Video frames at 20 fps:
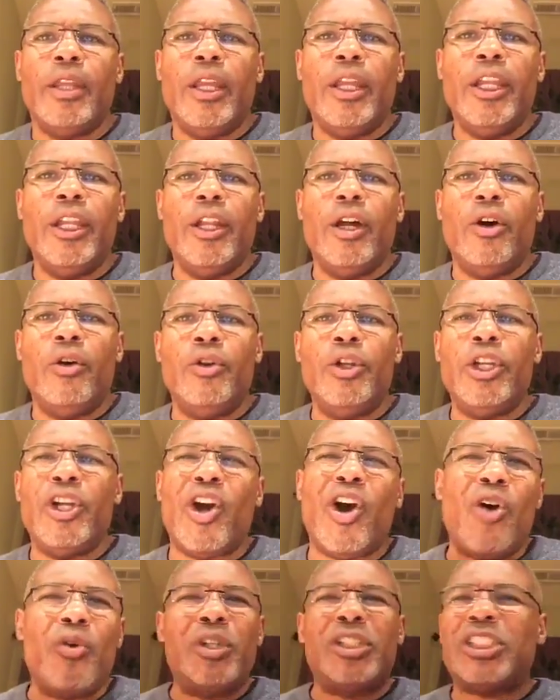You know, you're
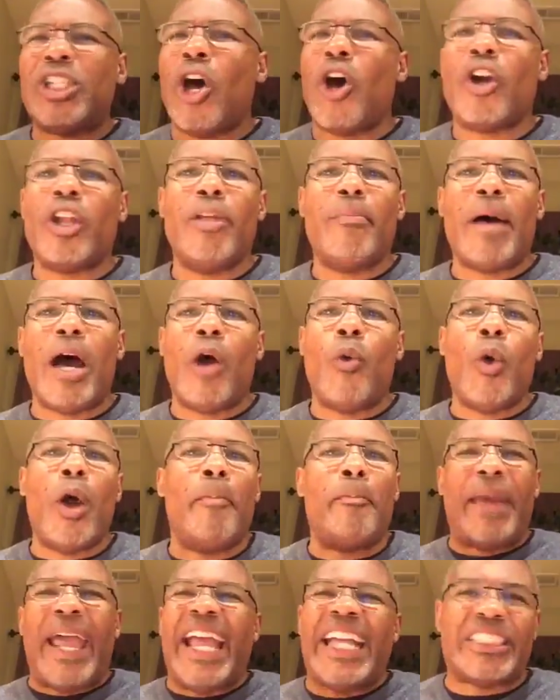always talking about
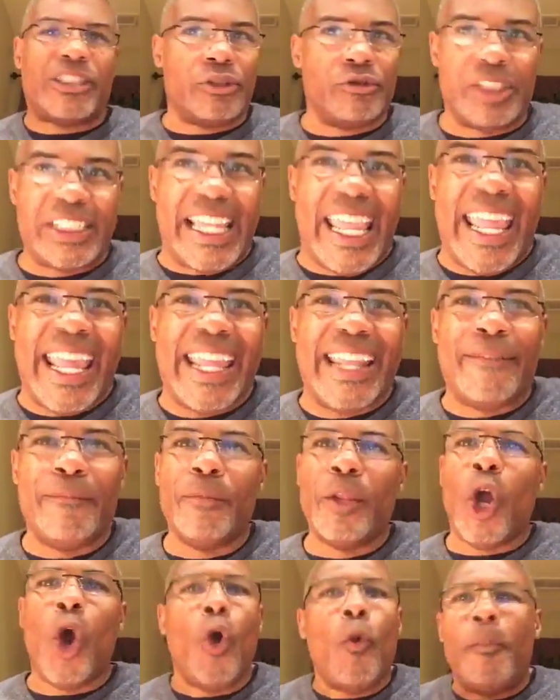what pastor said.
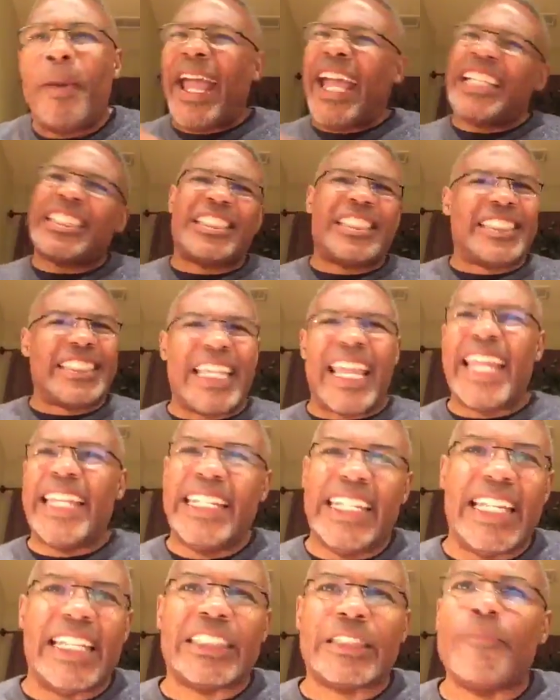Oh, pastor said
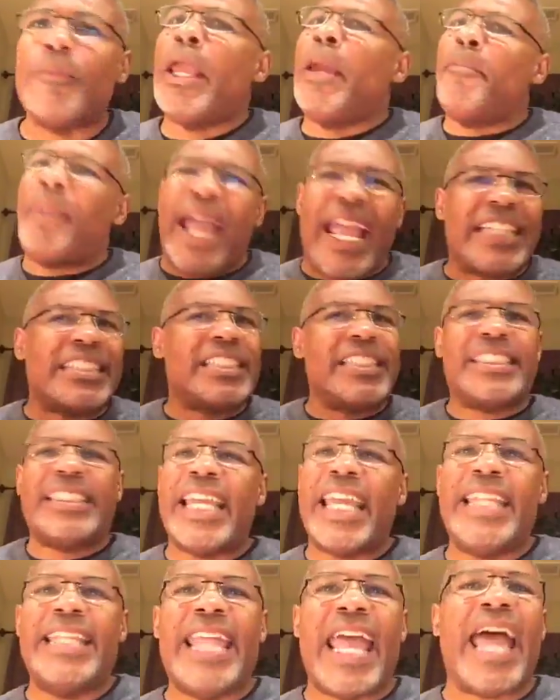this. Pastor
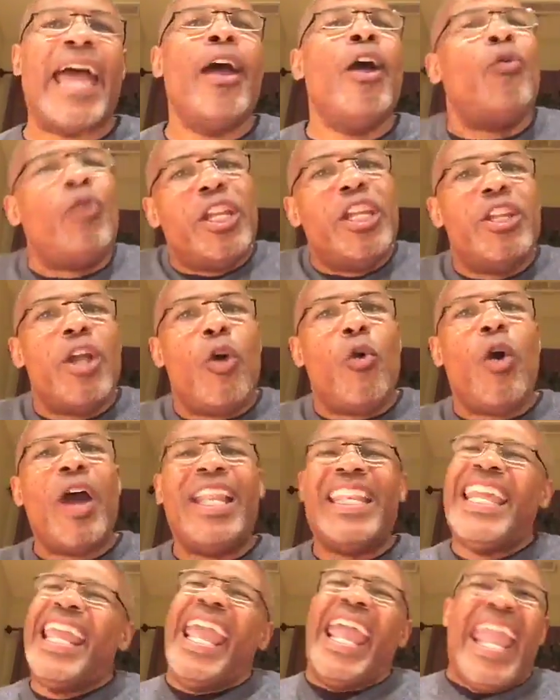said that. Well, you know
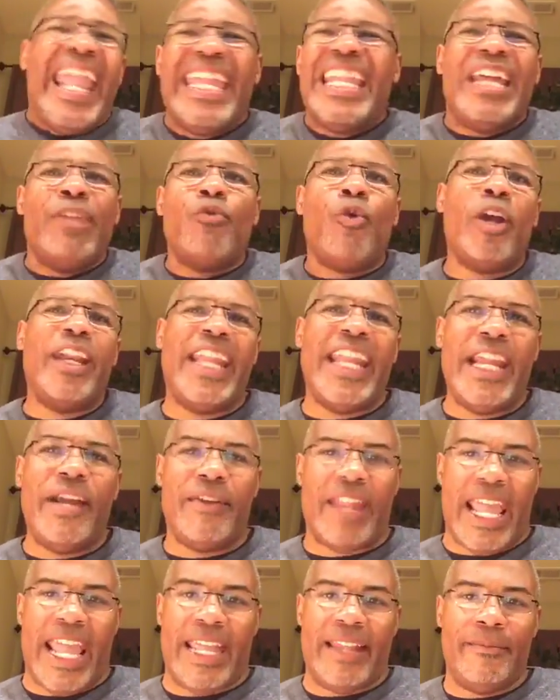what? He doesn't want to hear
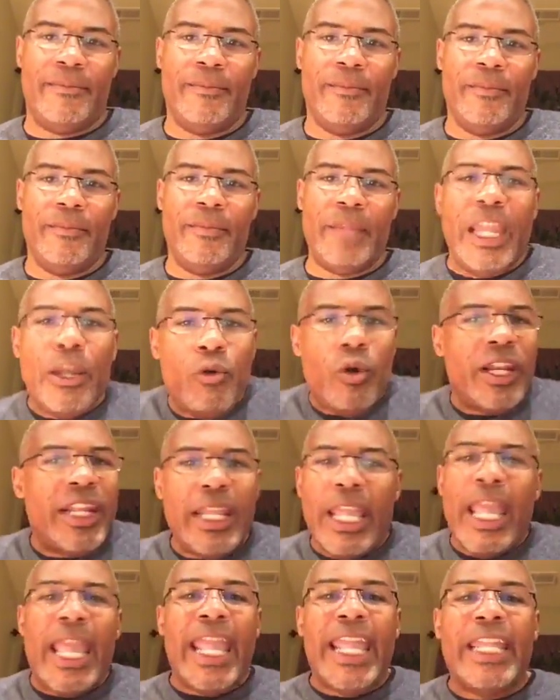that. He
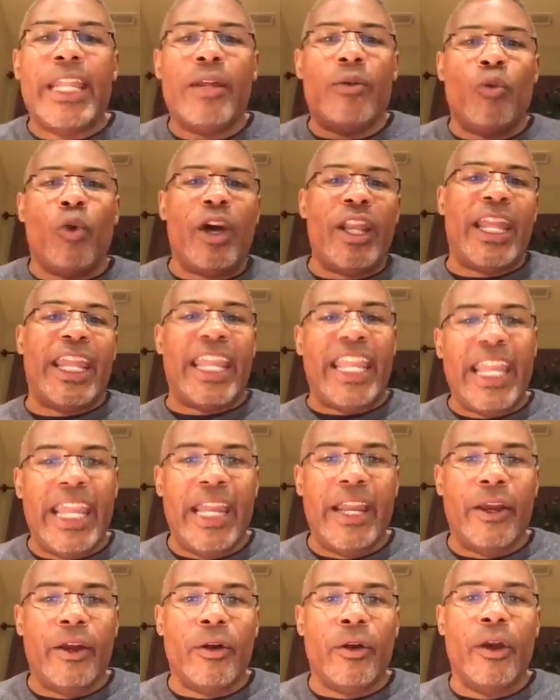doesn't want to
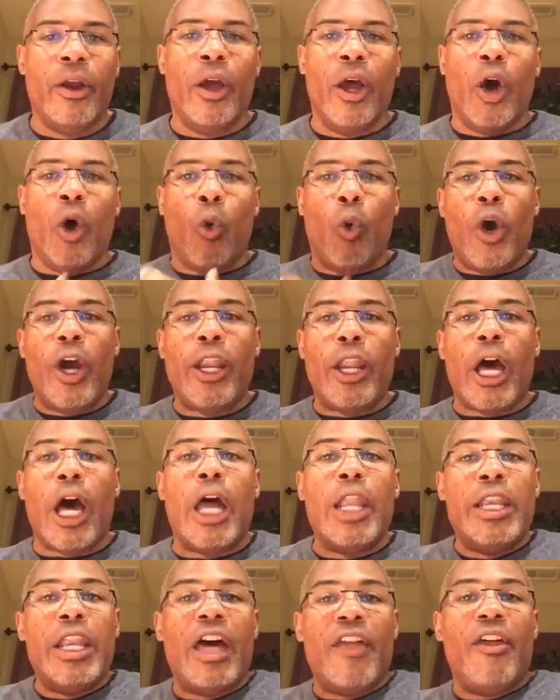hear what
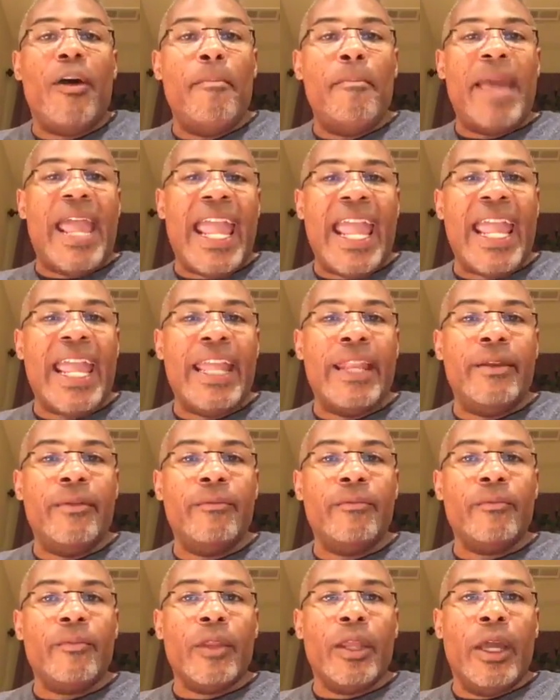another man,